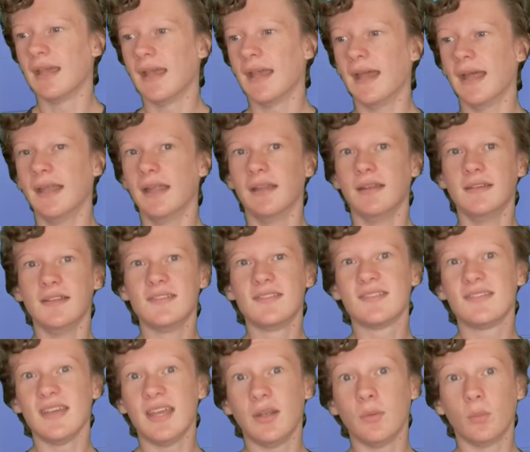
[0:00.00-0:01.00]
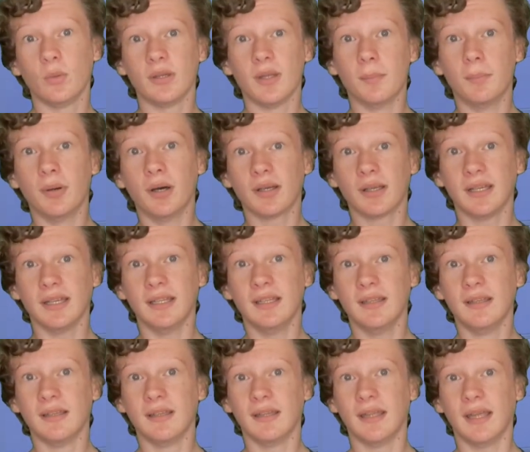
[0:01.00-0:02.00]
and then this scene with the
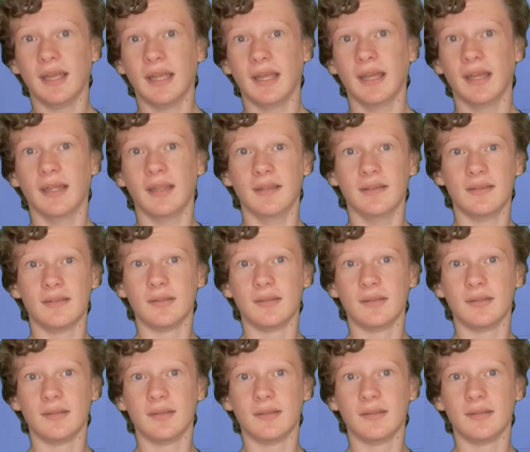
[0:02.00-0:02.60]
bucket and